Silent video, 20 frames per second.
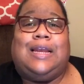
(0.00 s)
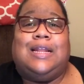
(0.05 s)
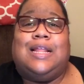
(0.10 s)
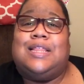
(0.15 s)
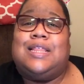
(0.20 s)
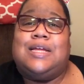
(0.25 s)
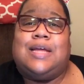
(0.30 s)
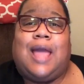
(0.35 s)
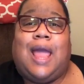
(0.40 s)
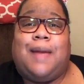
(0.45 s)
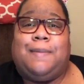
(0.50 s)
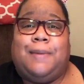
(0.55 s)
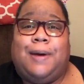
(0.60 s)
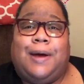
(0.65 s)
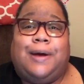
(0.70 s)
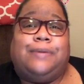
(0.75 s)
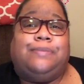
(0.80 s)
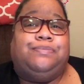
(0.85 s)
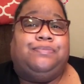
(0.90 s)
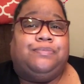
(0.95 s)
nothing came
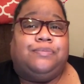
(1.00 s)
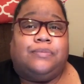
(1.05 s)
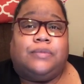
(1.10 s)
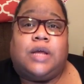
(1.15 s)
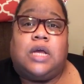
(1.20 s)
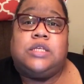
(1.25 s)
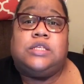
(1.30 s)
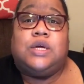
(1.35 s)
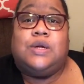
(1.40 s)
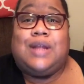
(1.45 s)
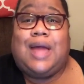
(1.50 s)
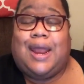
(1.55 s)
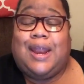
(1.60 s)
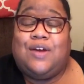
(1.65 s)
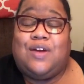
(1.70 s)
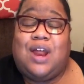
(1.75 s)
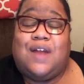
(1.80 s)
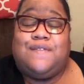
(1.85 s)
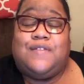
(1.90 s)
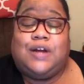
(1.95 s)
up. So now they're
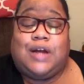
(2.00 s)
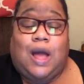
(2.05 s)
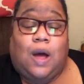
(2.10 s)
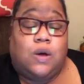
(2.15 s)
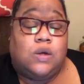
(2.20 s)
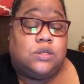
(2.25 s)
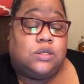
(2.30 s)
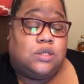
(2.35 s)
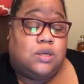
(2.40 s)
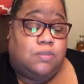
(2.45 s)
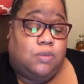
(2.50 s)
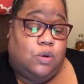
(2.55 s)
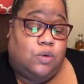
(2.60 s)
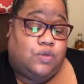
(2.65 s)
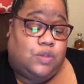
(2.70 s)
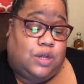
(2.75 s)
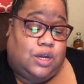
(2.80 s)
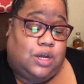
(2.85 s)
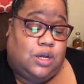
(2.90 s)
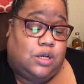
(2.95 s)
trying to figure out some more
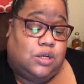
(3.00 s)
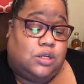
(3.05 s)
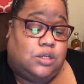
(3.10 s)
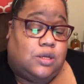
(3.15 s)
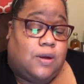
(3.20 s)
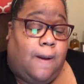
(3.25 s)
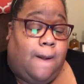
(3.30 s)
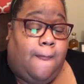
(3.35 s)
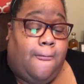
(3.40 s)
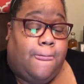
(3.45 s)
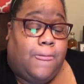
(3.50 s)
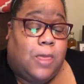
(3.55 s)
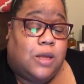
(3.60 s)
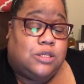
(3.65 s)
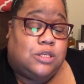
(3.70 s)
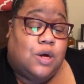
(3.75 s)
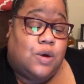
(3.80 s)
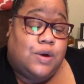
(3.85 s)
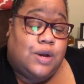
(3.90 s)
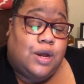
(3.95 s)
things.
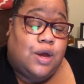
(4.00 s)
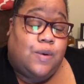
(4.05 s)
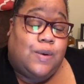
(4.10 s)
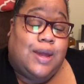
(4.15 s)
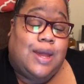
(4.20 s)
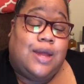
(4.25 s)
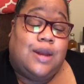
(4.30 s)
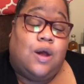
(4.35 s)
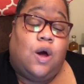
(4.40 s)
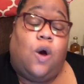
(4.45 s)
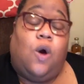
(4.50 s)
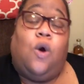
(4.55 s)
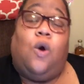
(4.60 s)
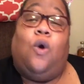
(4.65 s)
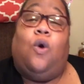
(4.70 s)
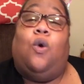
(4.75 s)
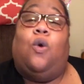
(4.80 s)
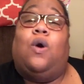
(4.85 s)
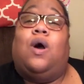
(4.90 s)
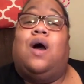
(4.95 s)
So now in a
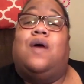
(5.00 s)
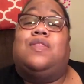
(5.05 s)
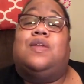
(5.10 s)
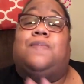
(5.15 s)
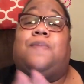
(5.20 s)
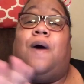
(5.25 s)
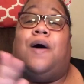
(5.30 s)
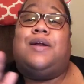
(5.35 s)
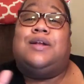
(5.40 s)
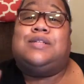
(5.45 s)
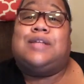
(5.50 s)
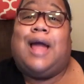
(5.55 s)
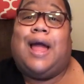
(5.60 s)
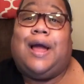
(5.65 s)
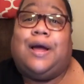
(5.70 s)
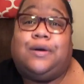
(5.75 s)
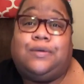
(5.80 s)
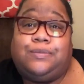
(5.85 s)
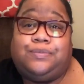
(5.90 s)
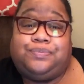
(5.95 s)
whole other part of
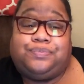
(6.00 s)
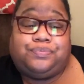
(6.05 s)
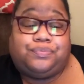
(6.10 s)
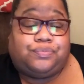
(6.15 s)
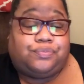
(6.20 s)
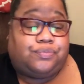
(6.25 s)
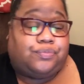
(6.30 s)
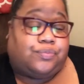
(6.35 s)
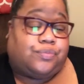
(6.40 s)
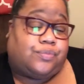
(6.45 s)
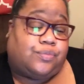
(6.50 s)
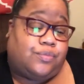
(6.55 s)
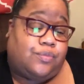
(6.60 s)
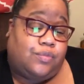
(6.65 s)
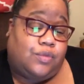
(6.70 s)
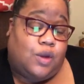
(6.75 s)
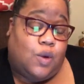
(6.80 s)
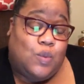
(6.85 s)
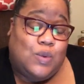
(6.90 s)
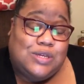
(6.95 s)
town,
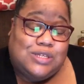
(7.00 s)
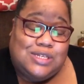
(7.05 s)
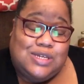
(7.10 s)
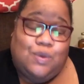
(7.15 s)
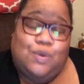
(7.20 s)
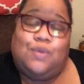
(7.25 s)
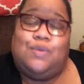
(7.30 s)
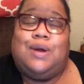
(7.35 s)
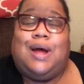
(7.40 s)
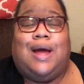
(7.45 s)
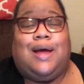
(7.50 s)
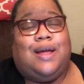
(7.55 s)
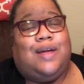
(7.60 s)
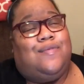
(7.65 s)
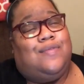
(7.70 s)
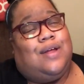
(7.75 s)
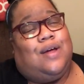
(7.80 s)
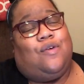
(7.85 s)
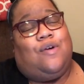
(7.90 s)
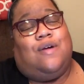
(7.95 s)
we see what well, not
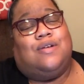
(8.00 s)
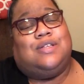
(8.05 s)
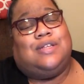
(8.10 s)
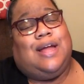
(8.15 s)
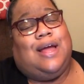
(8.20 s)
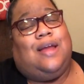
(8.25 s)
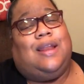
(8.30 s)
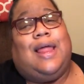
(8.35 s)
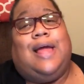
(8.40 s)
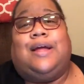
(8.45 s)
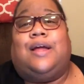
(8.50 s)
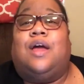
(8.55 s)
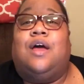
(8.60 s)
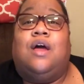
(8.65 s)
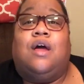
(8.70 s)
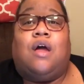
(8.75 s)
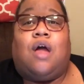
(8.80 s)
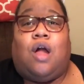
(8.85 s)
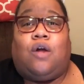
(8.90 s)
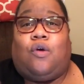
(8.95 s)
even across town, like
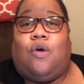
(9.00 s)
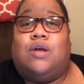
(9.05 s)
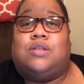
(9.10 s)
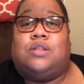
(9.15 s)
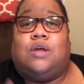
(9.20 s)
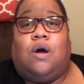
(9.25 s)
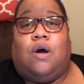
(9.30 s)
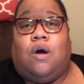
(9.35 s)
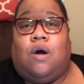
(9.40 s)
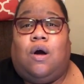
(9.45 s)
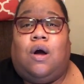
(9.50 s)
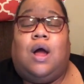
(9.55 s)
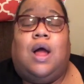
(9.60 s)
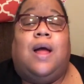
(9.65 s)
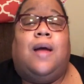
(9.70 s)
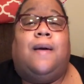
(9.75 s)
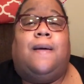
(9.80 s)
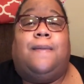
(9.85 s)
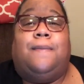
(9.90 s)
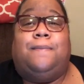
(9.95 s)
across the hall
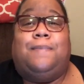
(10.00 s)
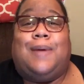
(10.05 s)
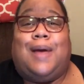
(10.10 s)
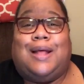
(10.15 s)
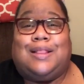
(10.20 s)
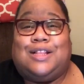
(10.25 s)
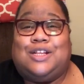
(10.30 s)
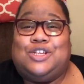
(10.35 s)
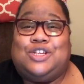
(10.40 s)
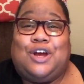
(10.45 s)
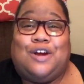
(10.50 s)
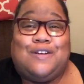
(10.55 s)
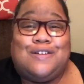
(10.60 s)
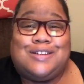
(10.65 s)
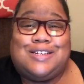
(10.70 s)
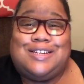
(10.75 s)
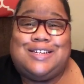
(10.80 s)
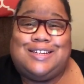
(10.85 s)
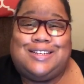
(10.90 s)
at the church